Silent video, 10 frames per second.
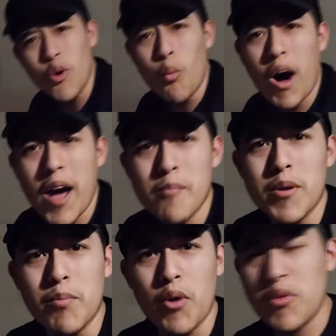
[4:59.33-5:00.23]
why,
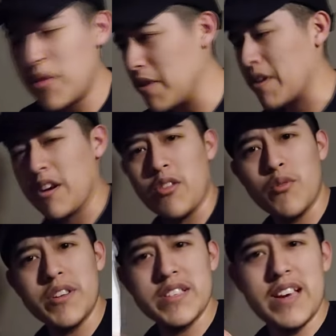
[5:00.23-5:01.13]
but both of the
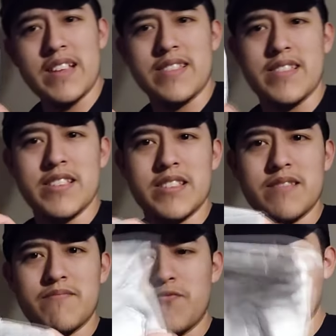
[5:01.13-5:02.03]
colorways got this
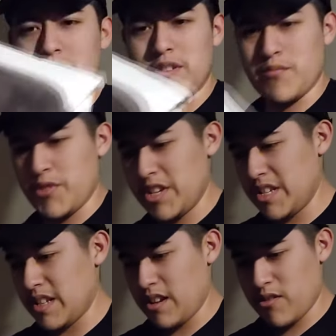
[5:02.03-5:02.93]
for some
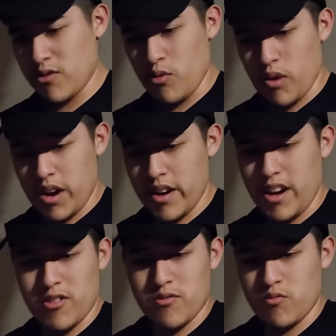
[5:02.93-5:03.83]
reason. I don't know why. I
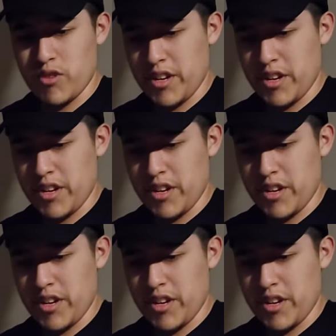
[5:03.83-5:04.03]
don't want to